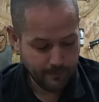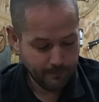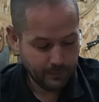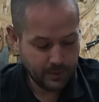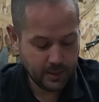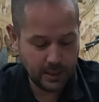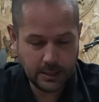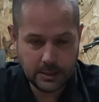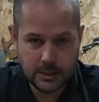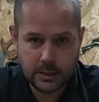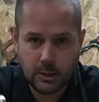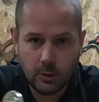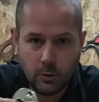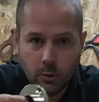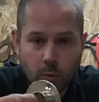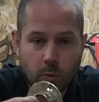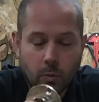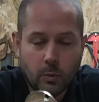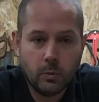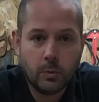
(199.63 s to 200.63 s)
These
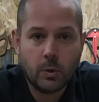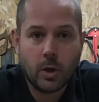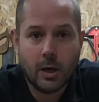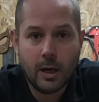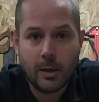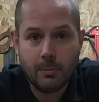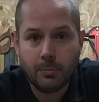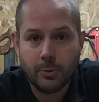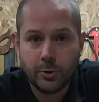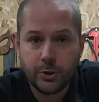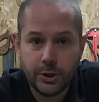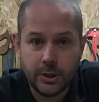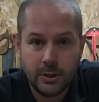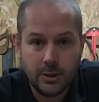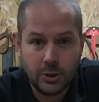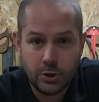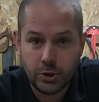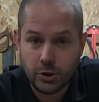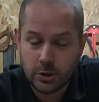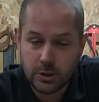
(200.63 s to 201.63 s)
little guide
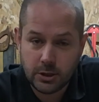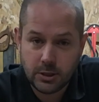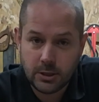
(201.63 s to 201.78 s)
bushings just